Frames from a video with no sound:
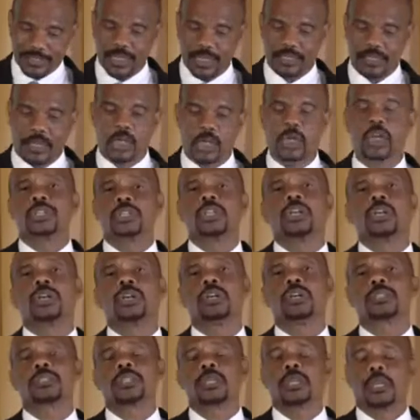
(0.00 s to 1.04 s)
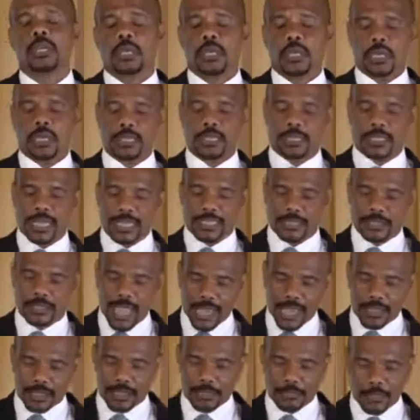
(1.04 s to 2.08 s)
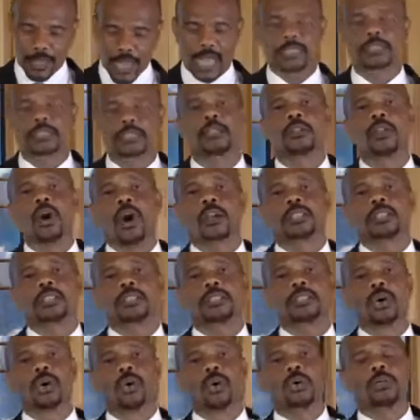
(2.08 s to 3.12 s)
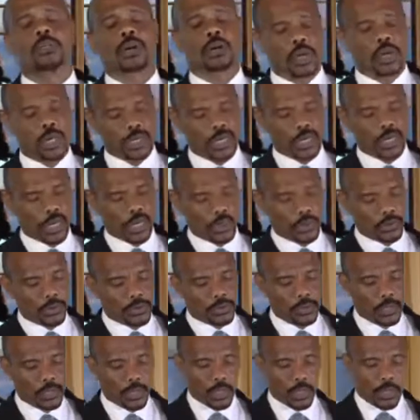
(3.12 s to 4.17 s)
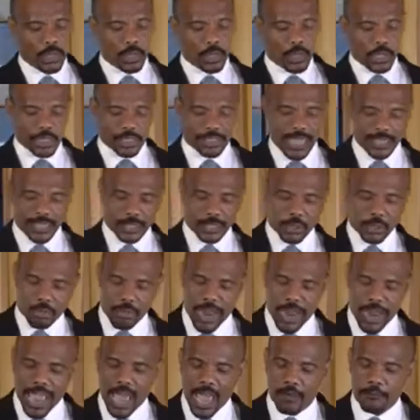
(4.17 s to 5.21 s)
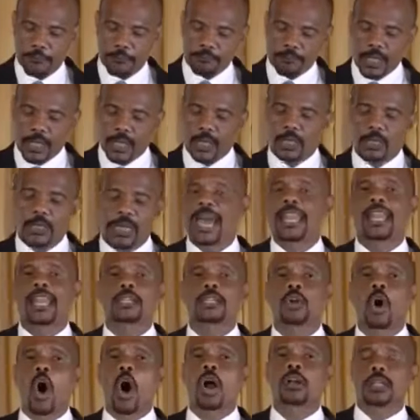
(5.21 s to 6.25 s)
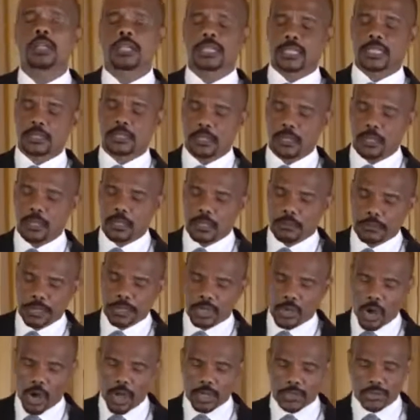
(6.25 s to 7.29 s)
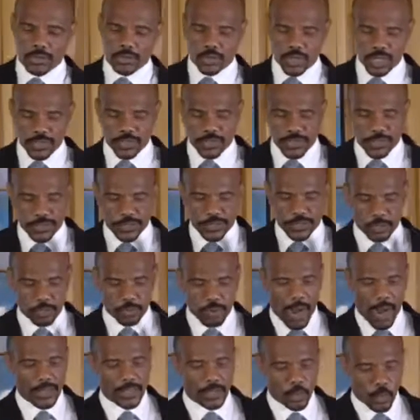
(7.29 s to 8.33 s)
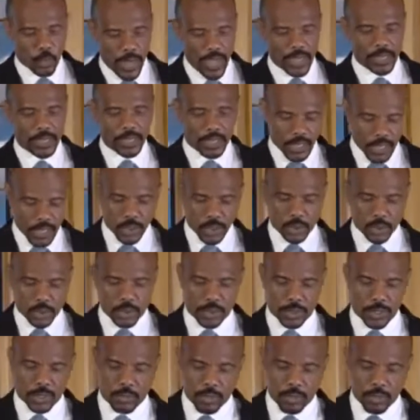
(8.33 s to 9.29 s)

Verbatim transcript: The good news is that death has lost its hold. The good news is that the grave cannot hold us because Jesus Christ went into the grave.